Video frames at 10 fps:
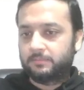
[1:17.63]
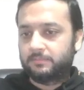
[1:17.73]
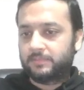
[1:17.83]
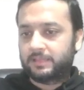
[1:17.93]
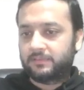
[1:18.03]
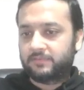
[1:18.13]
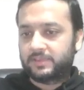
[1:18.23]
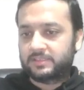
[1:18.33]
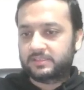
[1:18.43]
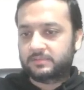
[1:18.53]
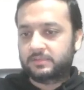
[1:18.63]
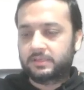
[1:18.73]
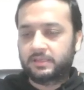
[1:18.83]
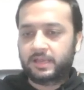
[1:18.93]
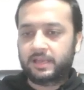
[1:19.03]
Like if h is
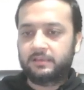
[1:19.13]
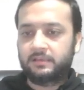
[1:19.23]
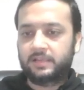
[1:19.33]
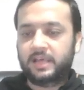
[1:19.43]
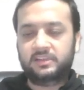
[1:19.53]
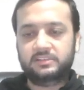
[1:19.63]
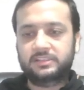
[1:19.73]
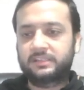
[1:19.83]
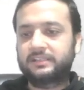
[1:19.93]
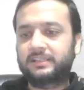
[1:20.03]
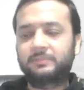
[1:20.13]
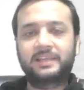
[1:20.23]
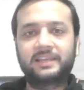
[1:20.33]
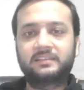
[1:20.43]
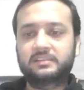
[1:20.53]
large, then it can be
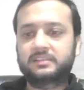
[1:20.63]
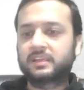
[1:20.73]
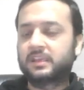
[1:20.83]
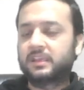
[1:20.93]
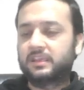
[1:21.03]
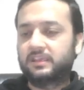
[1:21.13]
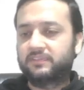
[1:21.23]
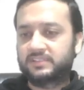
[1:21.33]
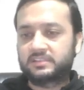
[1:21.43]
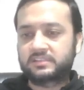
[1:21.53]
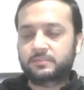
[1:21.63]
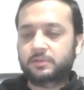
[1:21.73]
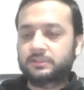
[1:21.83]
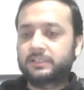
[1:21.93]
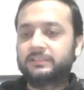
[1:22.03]
like this. If h is
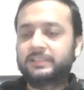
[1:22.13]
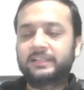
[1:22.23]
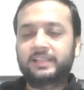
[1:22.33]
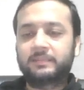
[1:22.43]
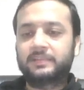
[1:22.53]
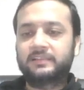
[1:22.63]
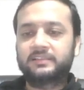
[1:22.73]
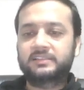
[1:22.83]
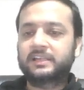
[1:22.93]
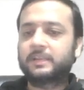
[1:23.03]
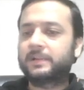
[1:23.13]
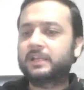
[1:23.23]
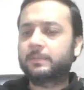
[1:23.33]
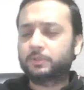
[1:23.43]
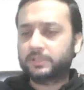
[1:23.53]
small, then it can be like this. And depending
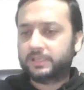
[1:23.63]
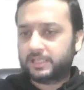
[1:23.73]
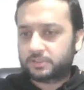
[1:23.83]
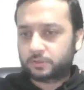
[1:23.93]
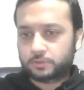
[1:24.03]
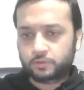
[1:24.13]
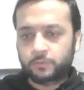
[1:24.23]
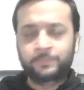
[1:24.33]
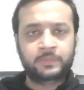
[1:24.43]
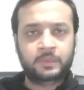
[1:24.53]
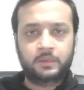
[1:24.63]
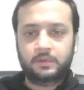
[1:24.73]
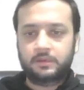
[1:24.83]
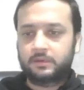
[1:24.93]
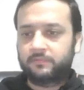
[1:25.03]
upon the radius also,
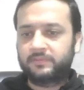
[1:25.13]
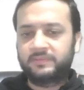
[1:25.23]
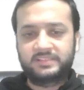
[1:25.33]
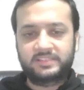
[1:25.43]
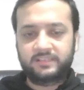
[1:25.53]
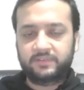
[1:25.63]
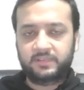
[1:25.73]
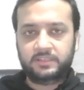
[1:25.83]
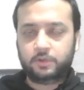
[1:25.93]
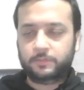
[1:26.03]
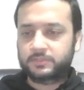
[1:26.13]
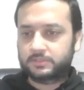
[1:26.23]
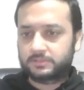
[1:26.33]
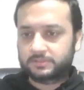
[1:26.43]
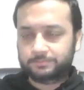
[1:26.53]
we will see different other
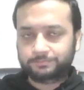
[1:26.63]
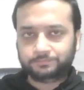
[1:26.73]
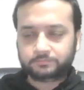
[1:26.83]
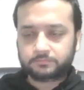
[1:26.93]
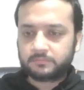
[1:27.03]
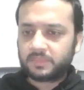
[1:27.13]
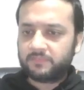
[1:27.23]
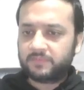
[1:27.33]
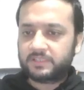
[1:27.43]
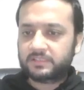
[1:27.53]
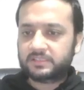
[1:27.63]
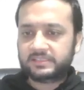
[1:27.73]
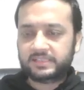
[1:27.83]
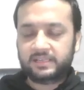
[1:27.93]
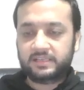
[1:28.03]
options, whether this
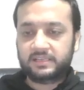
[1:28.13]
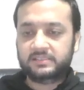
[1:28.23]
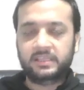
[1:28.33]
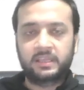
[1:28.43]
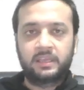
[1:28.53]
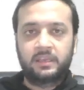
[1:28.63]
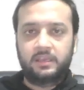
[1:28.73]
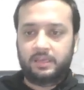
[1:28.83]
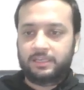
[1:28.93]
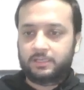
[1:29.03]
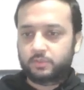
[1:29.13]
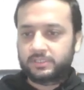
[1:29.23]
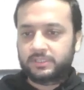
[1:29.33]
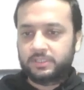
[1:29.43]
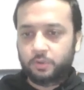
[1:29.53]
cylinder is
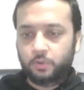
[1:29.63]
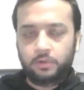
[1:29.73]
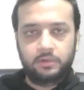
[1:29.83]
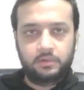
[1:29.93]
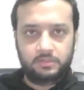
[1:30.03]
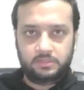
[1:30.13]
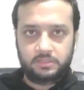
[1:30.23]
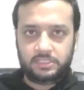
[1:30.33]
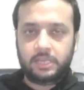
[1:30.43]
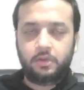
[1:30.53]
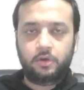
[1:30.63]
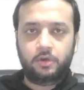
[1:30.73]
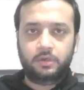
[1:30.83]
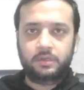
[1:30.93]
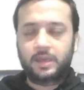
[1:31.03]
enclosing the whole shell
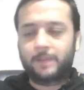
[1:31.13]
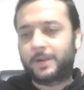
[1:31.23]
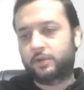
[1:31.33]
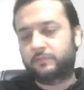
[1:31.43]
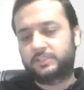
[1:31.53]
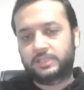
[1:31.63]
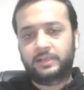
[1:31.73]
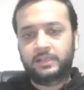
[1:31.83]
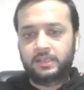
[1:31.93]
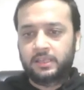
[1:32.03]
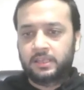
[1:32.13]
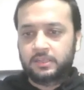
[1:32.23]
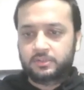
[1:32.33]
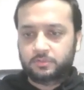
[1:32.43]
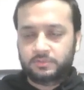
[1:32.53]
or a part of the shell.
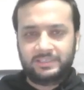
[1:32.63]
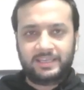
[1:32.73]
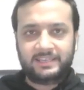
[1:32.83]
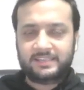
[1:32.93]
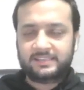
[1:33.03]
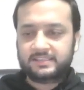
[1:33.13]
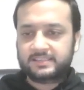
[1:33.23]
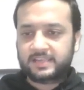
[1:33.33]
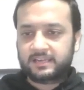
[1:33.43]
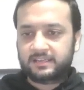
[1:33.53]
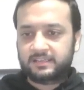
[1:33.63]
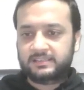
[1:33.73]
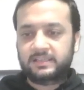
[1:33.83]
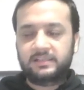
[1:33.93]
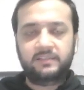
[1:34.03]
So the essence is that this
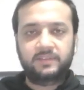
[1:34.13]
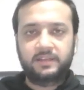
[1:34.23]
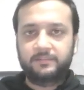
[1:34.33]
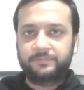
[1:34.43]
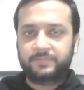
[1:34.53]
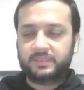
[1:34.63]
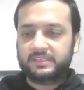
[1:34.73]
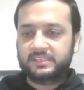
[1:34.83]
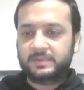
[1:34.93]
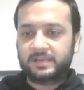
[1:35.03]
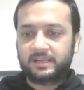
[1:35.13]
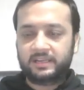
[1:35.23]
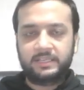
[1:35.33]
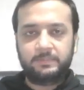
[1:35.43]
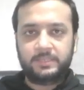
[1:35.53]
cylinder is
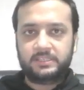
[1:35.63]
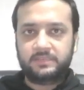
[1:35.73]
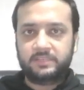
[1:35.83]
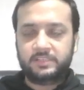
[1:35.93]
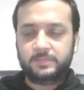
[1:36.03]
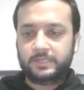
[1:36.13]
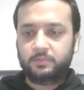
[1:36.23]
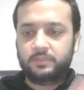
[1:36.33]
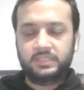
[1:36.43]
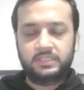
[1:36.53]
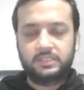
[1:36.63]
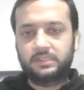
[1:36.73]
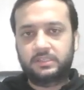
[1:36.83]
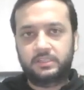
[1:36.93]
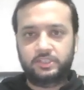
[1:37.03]
symmetrically placed with respect to
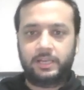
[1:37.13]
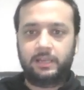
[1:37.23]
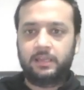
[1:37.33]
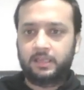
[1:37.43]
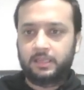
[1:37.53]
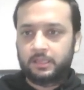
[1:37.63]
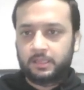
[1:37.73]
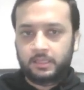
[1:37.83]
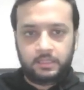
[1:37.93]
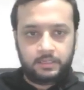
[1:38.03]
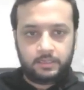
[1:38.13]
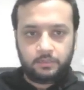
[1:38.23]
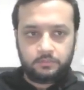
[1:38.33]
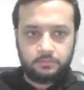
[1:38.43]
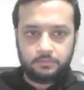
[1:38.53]
the shell.
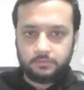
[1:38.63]
Now